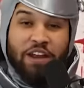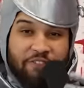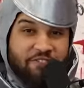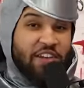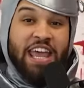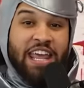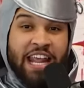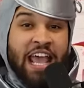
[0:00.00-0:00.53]

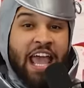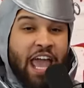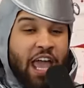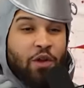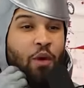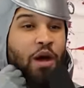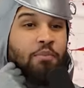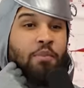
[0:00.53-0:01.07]
fit in
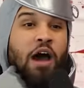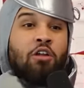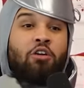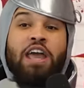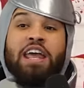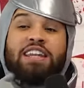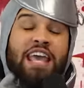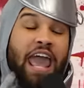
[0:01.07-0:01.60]
one bottle.
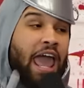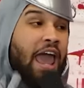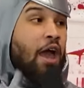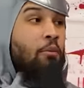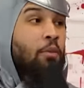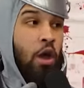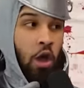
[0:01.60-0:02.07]
And Cam,